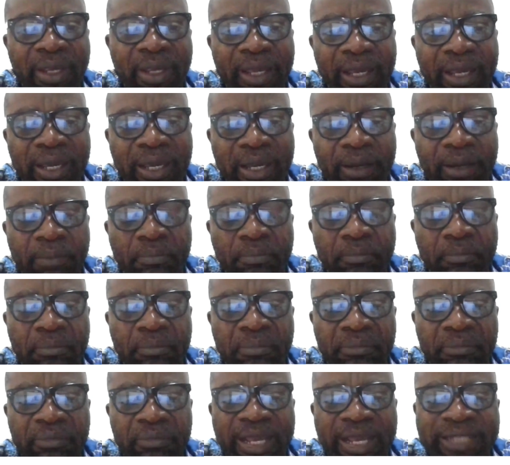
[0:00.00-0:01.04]
Um,
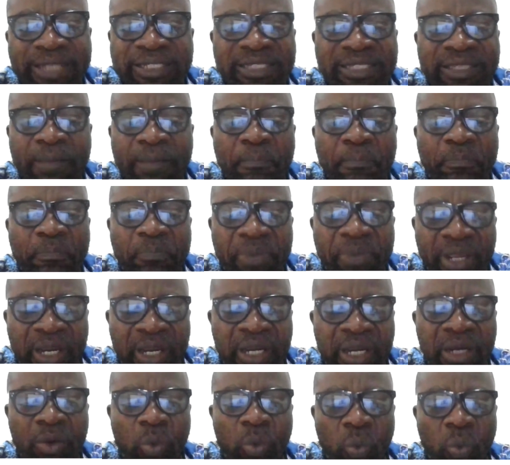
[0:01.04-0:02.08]
it is a
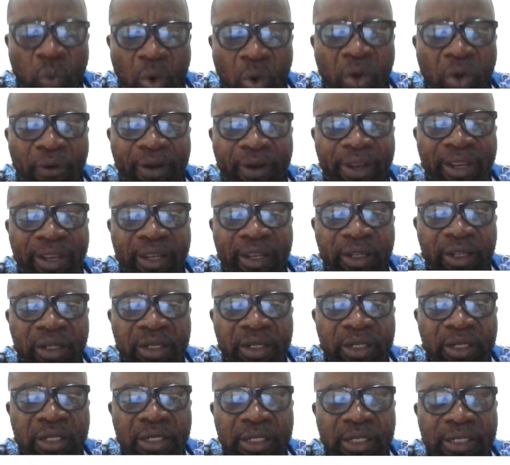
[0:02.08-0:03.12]
big worry
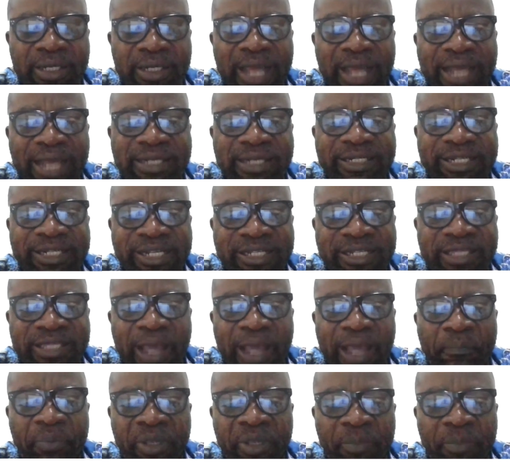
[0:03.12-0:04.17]
and that these
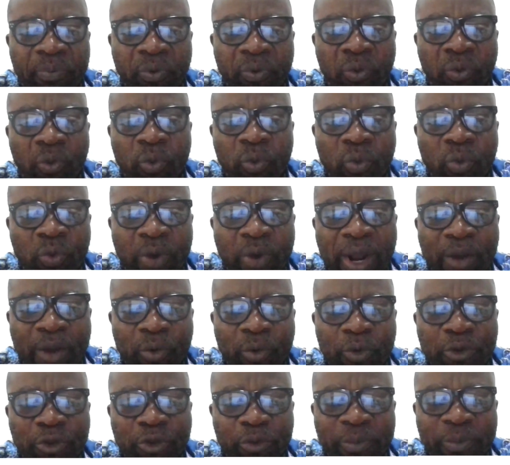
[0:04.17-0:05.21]
are people who are
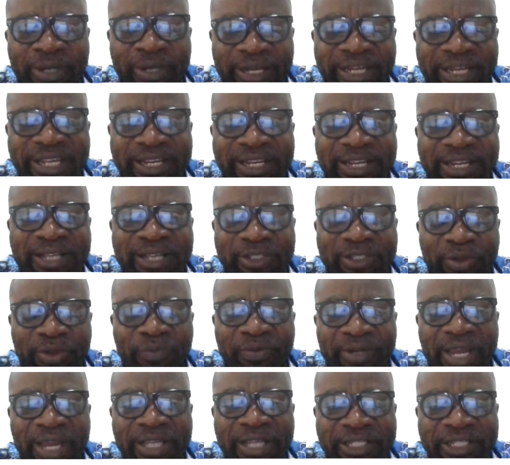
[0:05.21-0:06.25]
going to be leaders
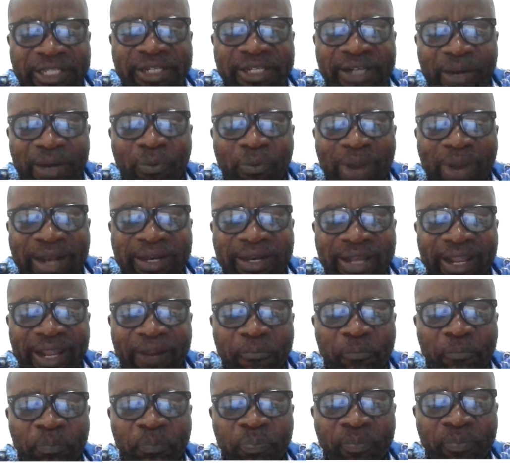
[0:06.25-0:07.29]
of Nigeria one day
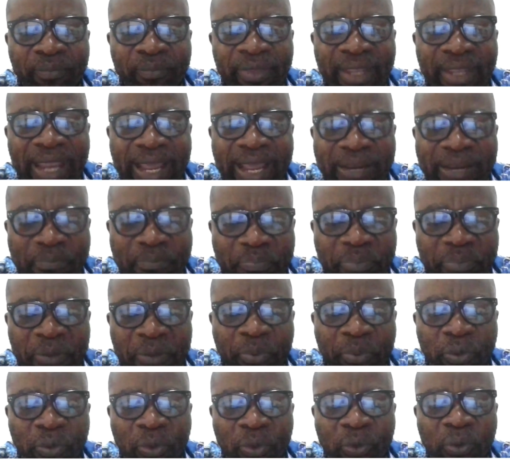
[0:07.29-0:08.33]
and
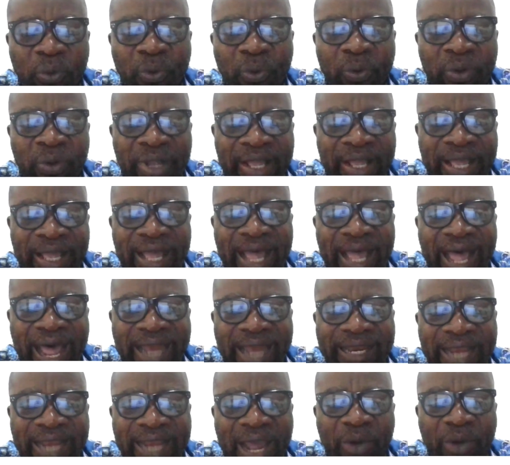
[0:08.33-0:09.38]
people
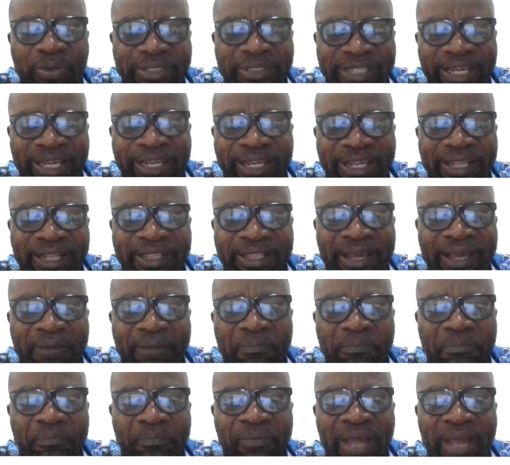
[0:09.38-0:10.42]
are now taking
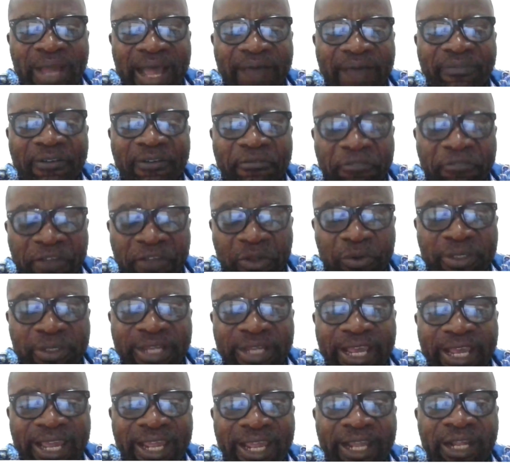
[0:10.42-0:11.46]
them, have a field
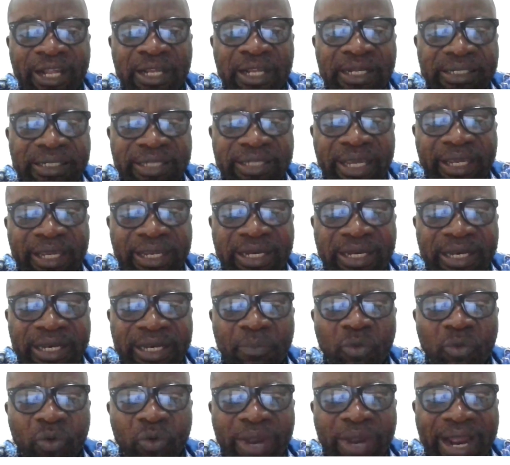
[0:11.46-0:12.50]
day, taking
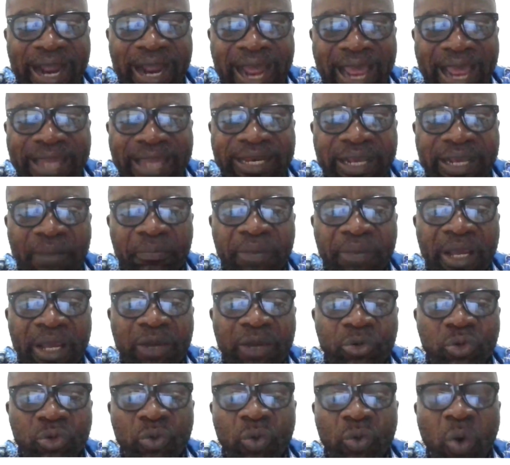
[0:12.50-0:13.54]
them, go and hide them,
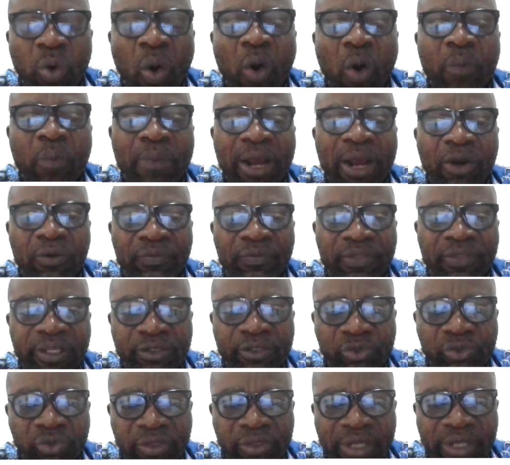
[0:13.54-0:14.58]
and do all manner of
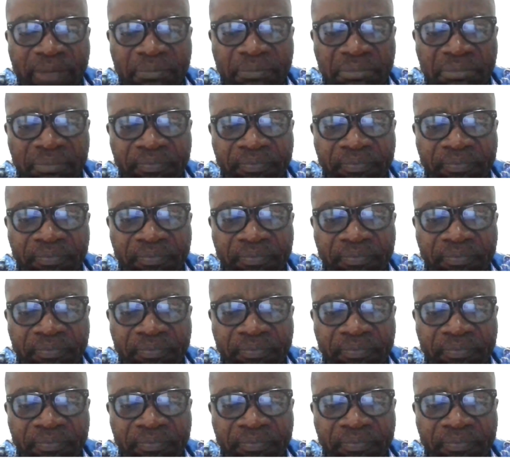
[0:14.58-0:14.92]
things to them.